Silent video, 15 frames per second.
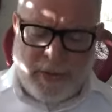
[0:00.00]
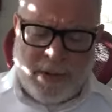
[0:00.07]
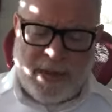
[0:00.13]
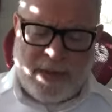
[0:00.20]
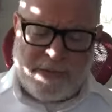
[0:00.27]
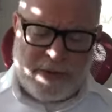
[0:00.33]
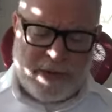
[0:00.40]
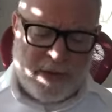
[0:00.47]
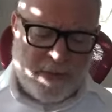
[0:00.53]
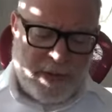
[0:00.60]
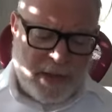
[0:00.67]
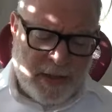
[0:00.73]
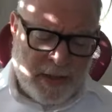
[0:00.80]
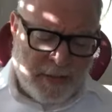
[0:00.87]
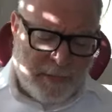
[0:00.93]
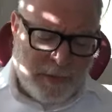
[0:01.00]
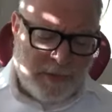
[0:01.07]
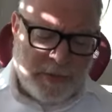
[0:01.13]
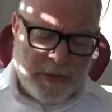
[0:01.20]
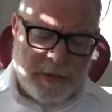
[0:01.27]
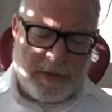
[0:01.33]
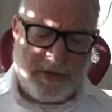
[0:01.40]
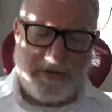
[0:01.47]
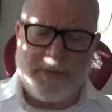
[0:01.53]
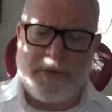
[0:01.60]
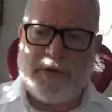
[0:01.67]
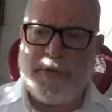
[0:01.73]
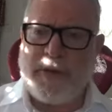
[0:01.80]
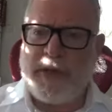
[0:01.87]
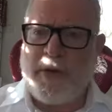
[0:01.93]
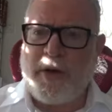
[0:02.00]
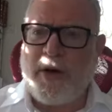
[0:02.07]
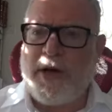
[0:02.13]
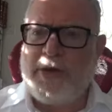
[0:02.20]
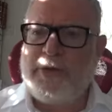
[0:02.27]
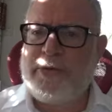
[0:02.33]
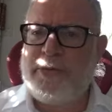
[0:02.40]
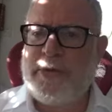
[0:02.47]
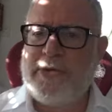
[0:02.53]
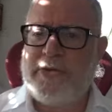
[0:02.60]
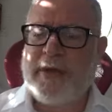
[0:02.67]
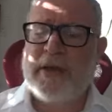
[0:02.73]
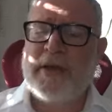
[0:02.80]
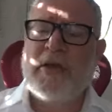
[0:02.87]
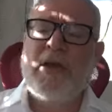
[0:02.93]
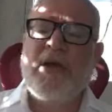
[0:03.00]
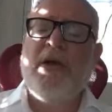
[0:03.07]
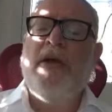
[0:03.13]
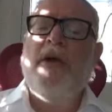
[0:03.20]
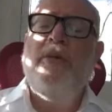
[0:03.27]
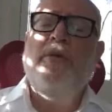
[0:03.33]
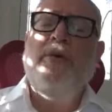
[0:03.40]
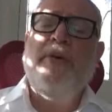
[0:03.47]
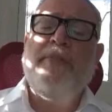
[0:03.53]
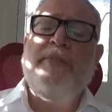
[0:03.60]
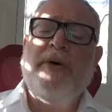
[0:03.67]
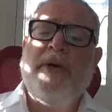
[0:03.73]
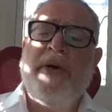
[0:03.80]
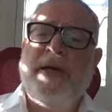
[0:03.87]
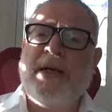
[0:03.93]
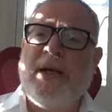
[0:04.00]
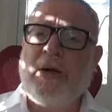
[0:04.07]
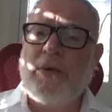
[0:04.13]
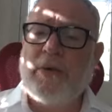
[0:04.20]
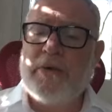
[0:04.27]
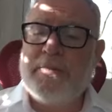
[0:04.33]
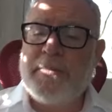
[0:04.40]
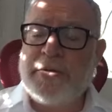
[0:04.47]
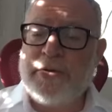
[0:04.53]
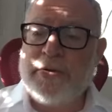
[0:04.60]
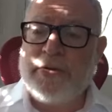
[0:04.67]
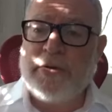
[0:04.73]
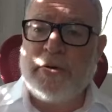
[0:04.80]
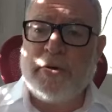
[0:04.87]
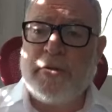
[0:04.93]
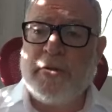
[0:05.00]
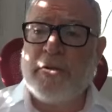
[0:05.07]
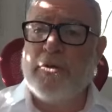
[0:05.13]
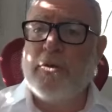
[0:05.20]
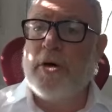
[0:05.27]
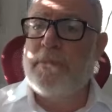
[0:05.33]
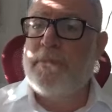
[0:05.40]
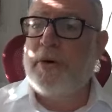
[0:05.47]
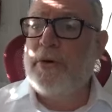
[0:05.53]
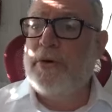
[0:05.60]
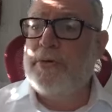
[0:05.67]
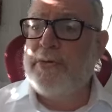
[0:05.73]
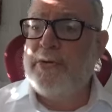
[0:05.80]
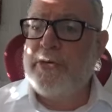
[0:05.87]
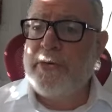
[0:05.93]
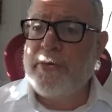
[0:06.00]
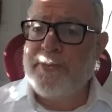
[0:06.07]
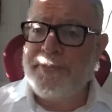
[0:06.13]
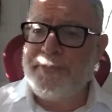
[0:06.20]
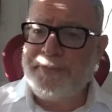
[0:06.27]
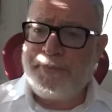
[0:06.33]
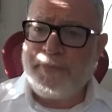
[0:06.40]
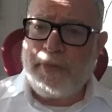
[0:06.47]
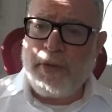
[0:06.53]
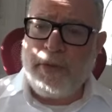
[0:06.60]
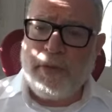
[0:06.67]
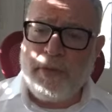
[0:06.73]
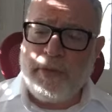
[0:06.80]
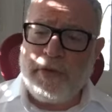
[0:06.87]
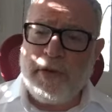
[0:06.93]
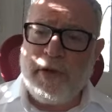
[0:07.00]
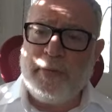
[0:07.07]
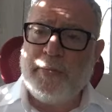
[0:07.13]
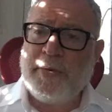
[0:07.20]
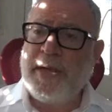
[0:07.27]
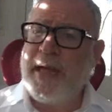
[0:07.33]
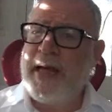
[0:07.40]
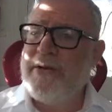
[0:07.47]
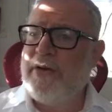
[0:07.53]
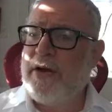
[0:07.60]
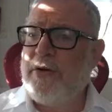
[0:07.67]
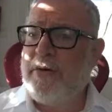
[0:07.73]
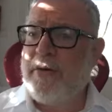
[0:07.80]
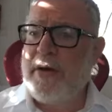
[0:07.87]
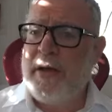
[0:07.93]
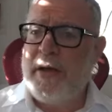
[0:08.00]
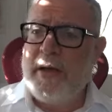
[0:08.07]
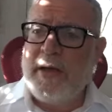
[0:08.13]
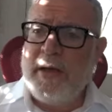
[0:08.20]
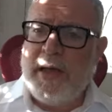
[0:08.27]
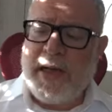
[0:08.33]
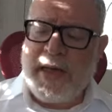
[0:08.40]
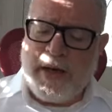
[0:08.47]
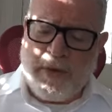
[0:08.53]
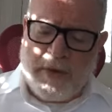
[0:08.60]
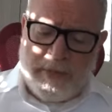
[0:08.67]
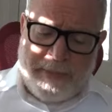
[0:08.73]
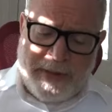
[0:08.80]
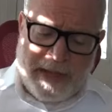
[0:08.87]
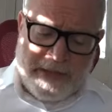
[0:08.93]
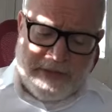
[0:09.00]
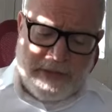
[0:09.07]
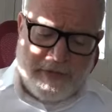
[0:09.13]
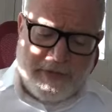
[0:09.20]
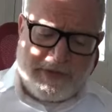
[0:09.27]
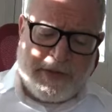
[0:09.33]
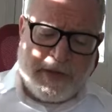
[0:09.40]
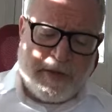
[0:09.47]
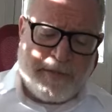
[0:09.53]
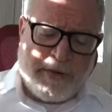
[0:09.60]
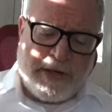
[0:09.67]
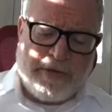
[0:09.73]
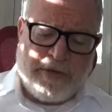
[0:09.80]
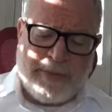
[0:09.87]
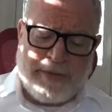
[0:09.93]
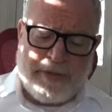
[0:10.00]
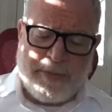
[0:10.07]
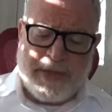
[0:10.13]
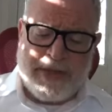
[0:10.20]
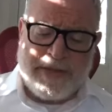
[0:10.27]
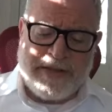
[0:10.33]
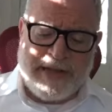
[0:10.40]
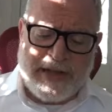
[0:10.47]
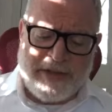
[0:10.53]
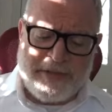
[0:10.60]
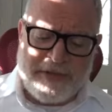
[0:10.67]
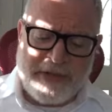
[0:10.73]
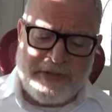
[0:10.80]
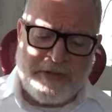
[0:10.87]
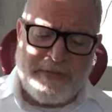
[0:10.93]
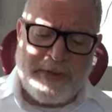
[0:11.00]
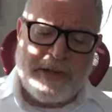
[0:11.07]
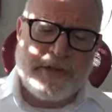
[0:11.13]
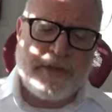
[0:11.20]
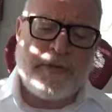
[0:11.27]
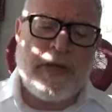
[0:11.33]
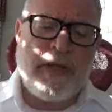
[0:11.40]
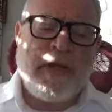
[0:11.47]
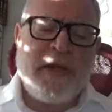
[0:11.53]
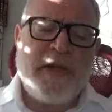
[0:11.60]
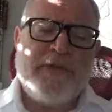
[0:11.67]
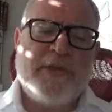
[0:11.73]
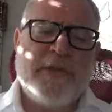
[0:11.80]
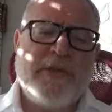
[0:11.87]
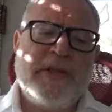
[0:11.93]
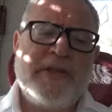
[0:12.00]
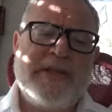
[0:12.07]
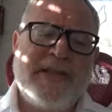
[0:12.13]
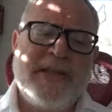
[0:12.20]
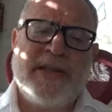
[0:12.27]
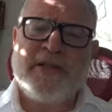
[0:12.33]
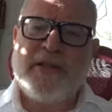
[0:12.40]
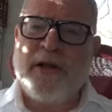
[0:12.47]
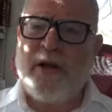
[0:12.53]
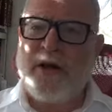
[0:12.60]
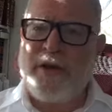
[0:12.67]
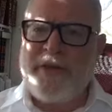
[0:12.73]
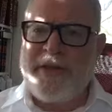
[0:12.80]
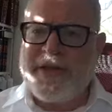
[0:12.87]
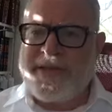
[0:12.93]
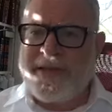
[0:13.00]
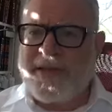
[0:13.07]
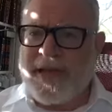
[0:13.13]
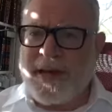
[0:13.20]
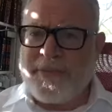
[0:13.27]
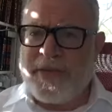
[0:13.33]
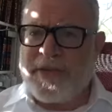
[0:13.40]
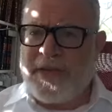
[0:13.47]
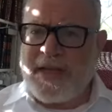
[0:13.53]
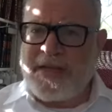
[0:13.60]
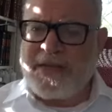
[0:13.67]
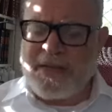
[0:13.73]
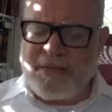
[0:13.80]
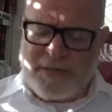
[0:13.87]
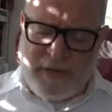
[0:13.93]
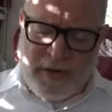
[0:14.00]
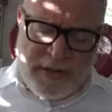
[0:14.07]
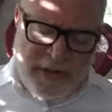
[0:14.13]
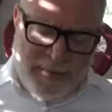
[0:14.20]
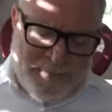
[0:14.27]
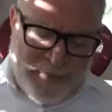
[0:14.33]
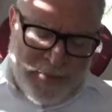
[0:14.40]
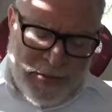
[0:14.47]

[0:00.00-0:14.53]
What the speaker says: hands and our heads, between our eyes, as we say, when we put on the mezuzot on the doorposts, we have our Passover celebration, we have to bring the sacrifice of Passover. So these things are things that come to testify,